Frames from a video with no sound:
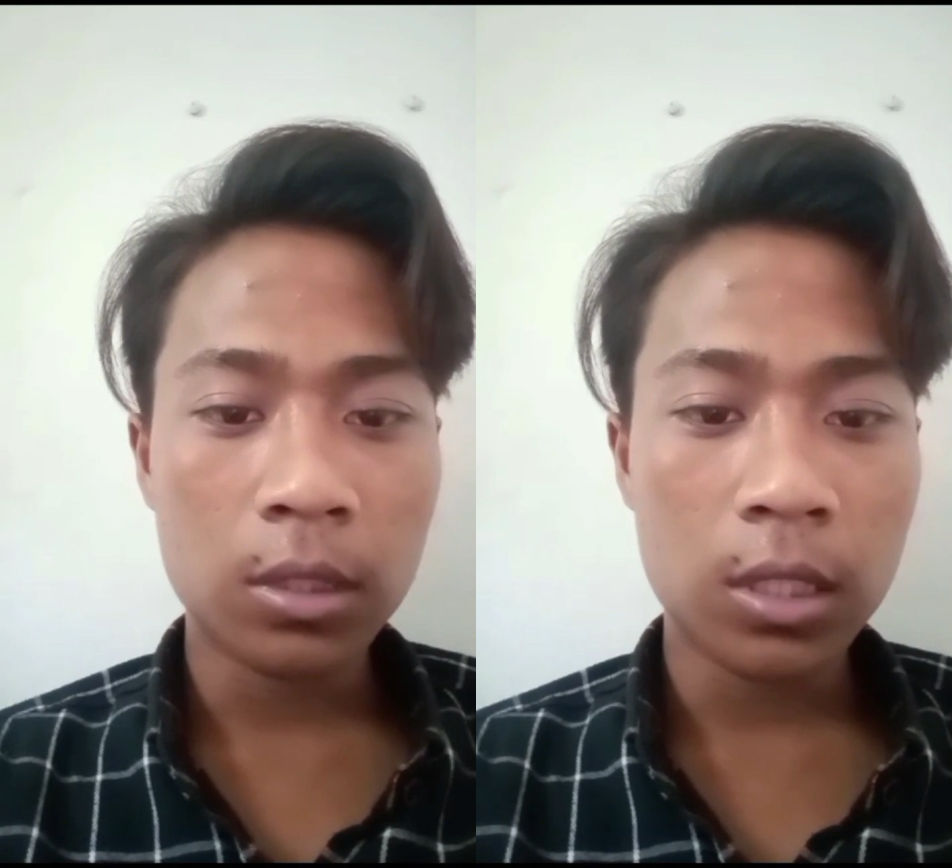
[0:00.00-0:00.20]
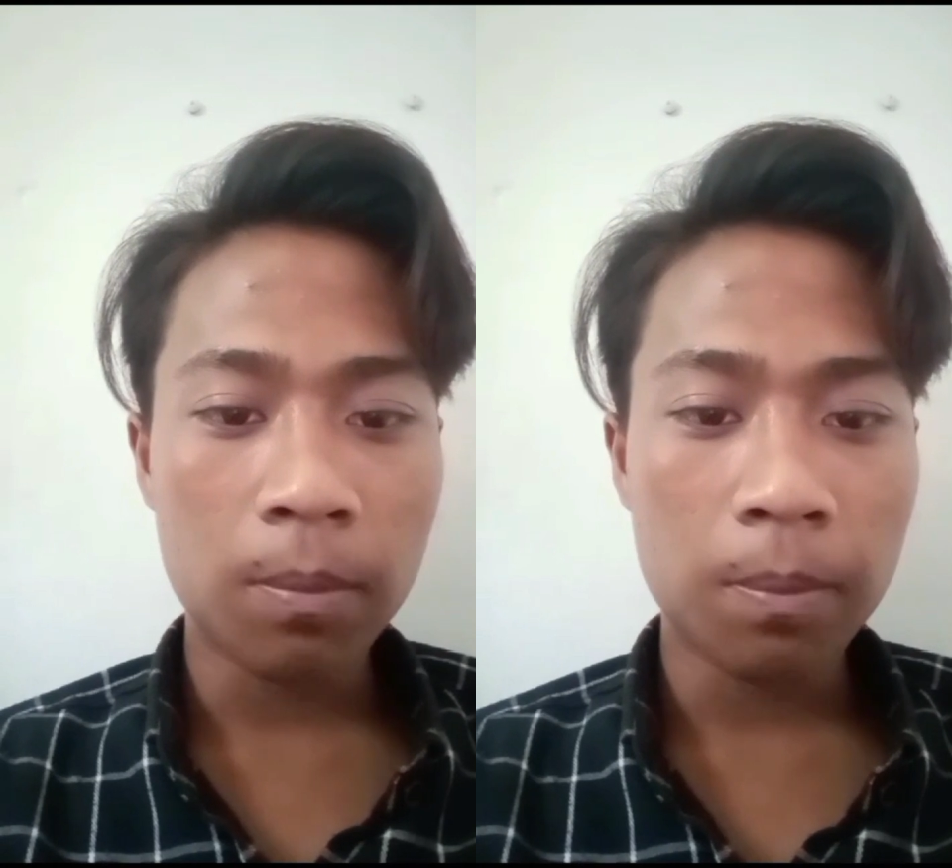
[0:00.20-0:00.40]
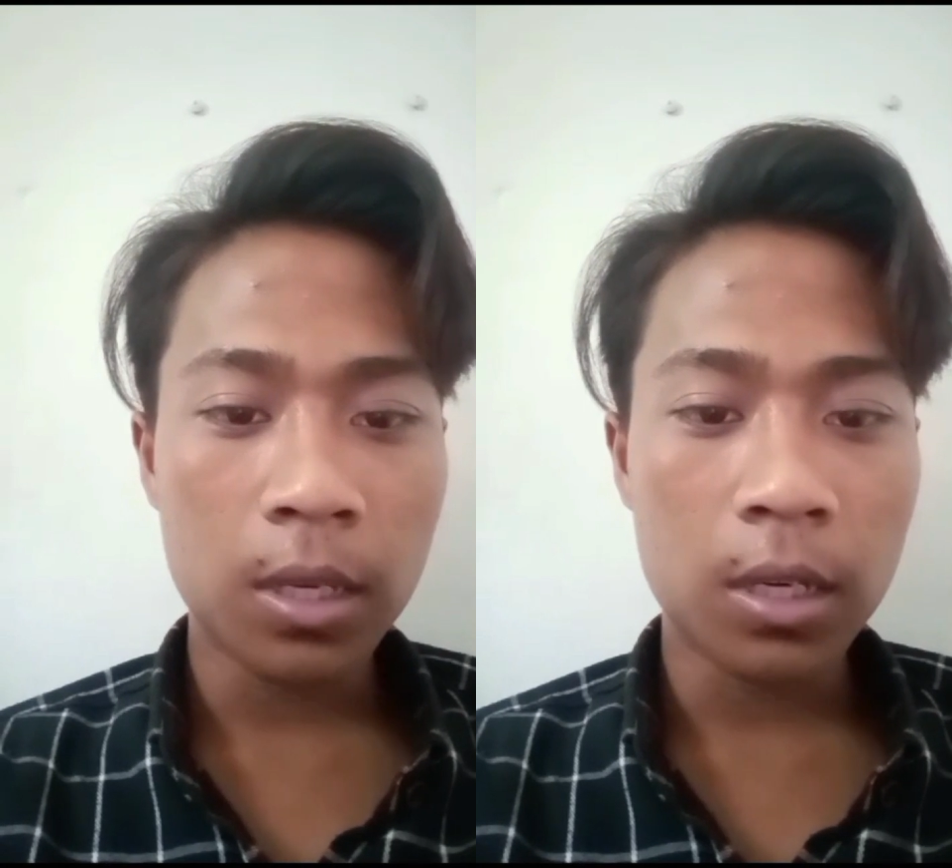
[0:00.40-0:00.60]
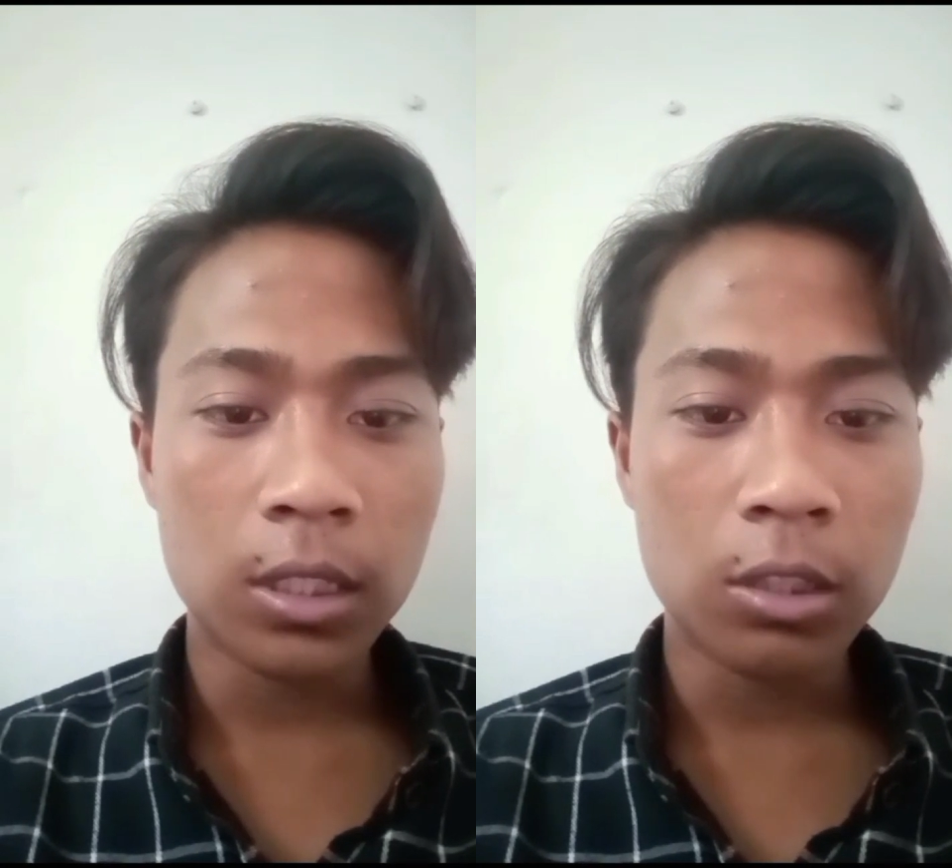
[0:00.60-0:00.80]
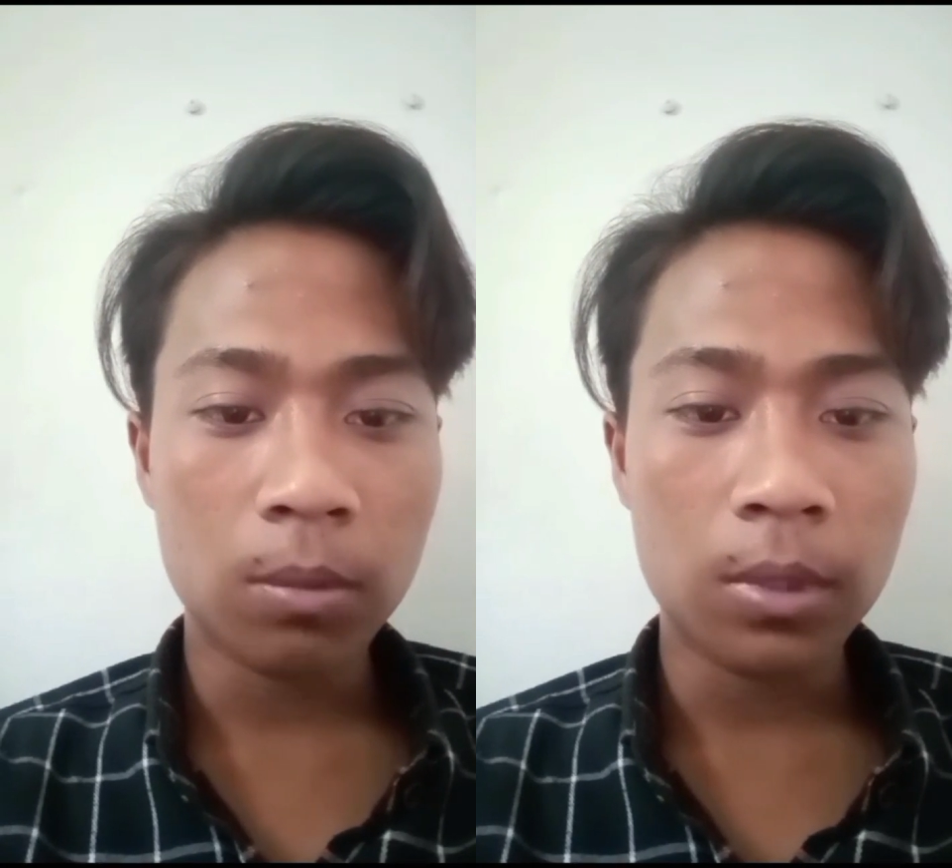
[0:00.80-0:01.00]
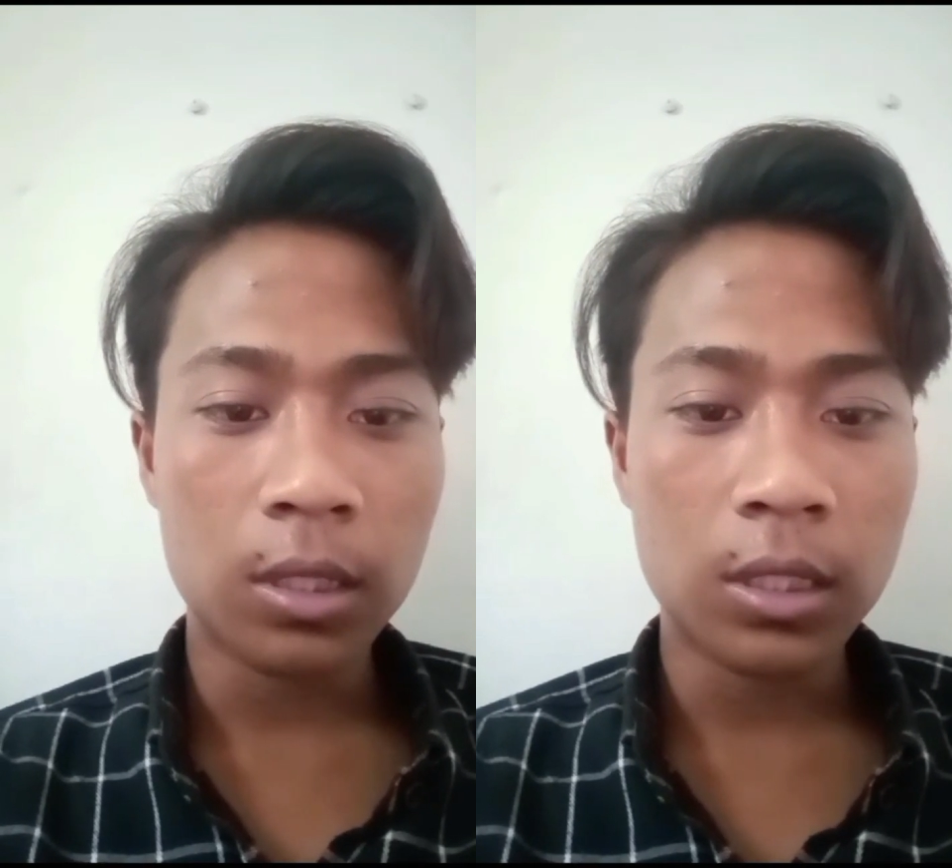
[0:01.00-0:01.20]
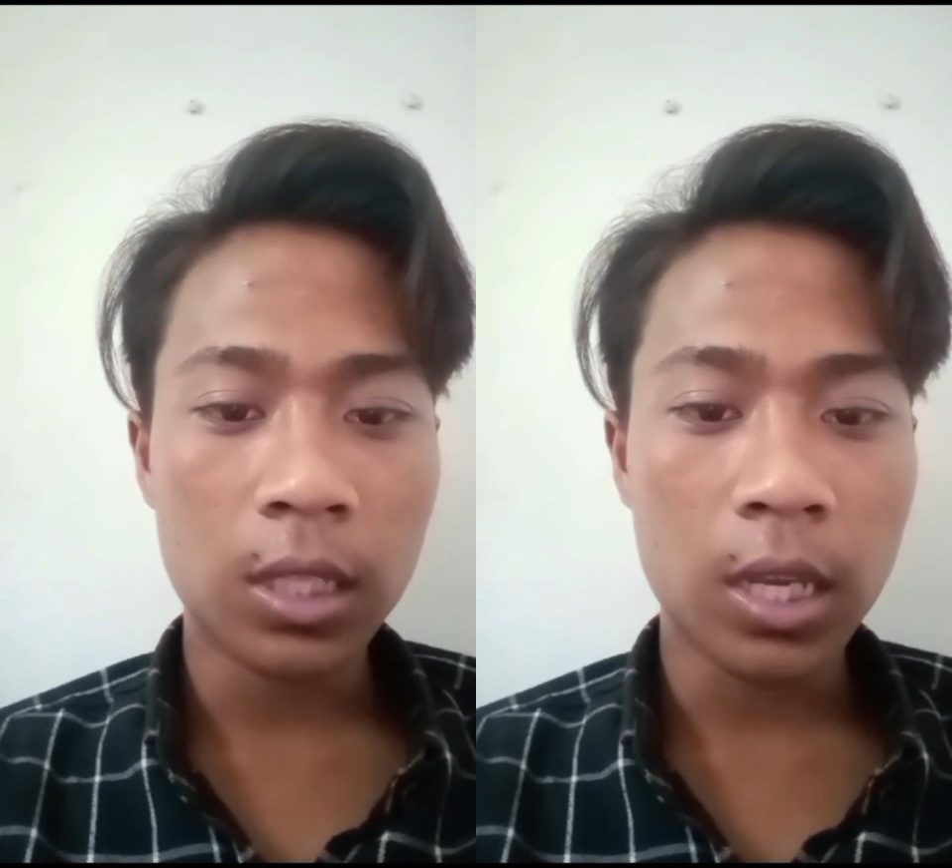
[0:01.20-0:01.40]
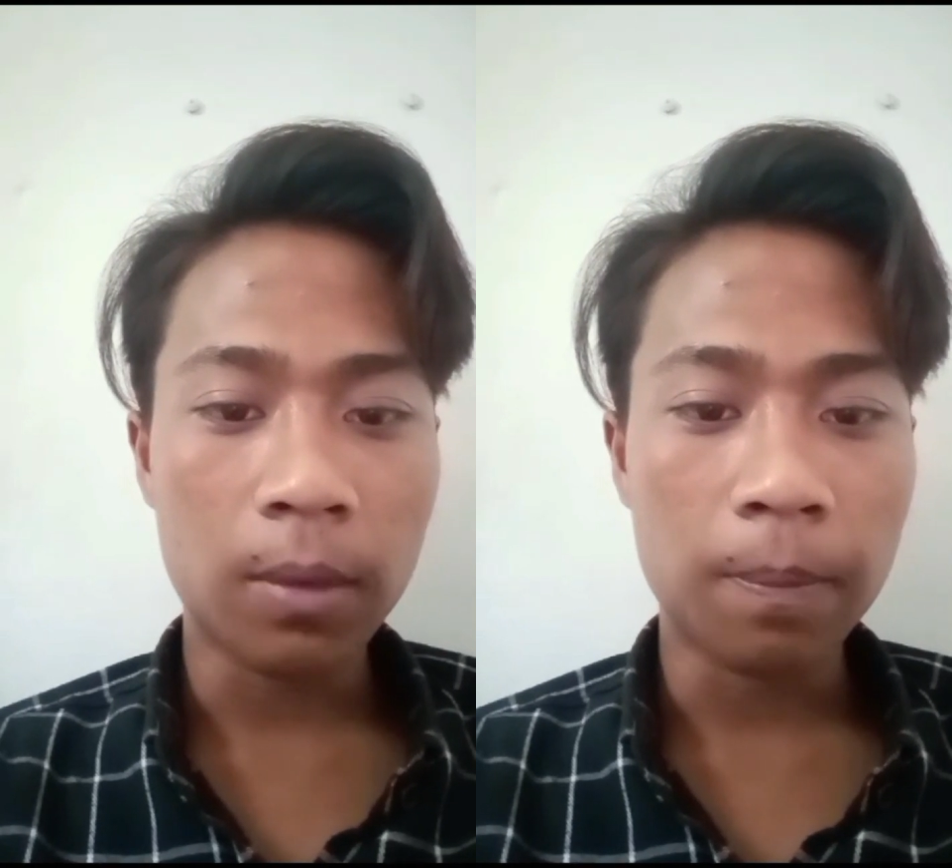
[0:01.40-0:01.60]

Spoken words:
appears to be the same.